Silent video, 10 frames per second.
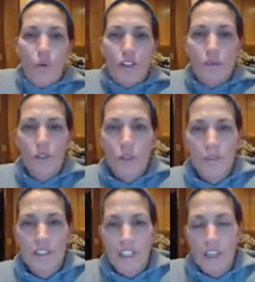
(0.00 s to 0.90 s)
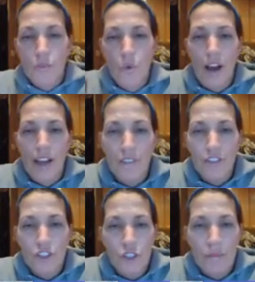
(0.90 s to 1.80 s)
With the multiplicity of 1, if
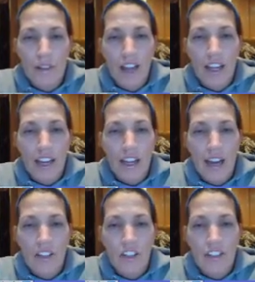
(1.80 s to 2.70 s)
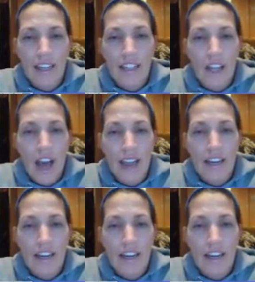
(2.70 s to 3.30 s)
you zoom in on it, it kind of looks like a line.